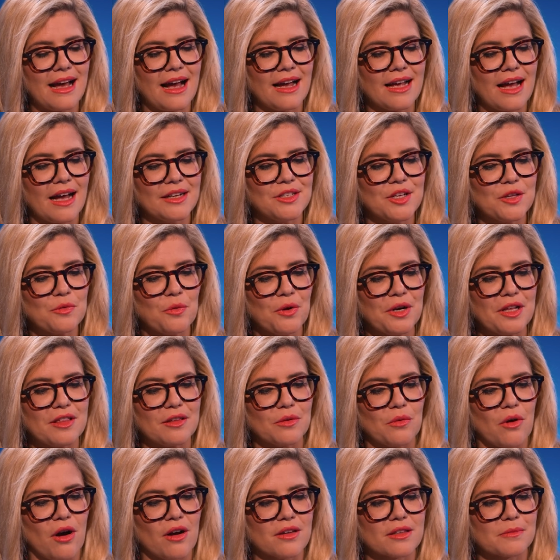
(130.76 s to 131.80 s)
And I just wanted
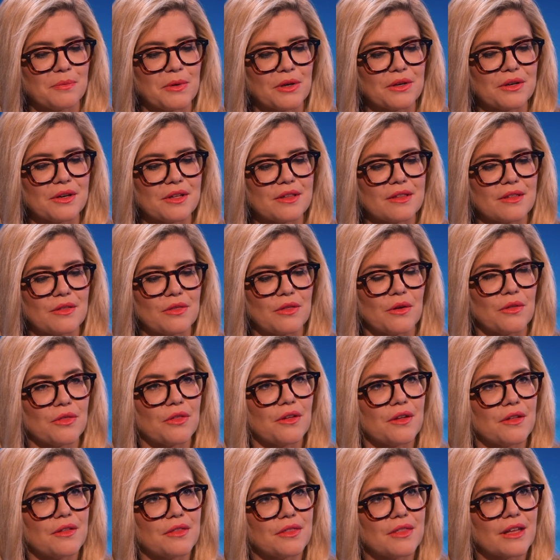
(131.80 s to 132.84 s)
to ask, because
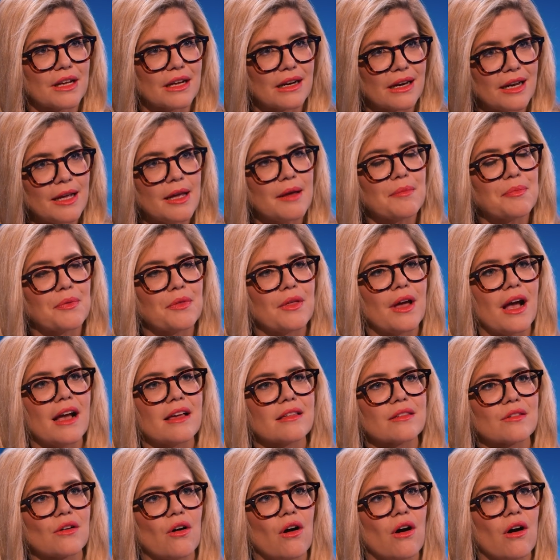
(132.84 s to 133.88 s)
the clip that
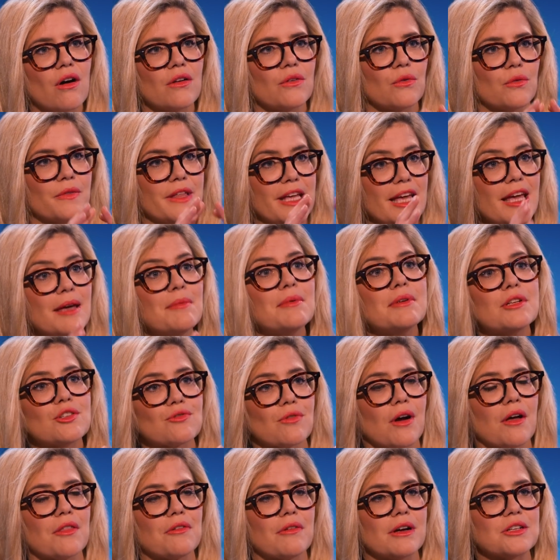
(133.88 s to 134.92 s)
has gone, or the image
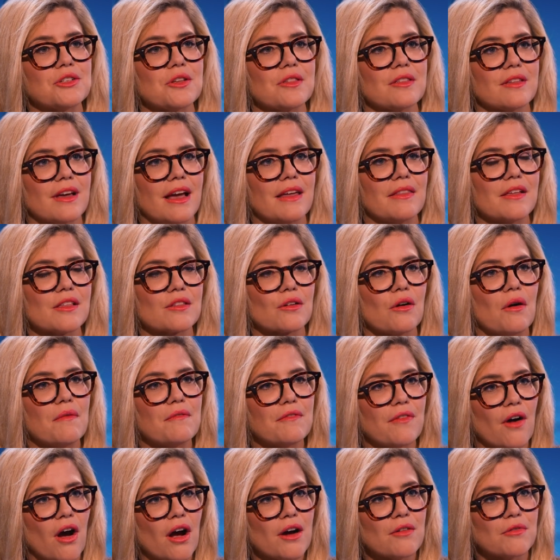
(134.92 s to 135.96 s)
rather, I should say, that's
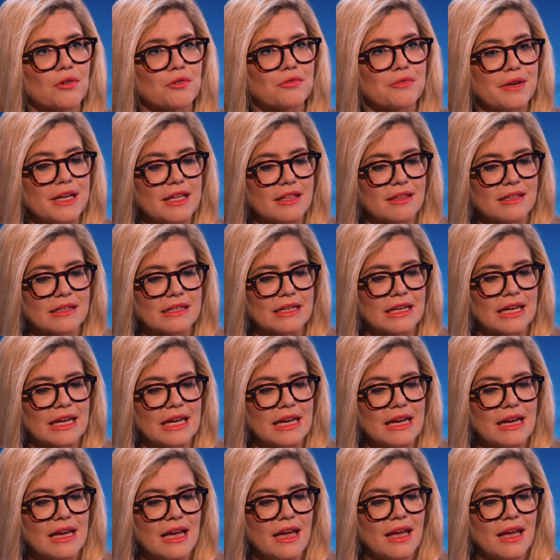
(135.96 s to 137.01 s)
gone viral recently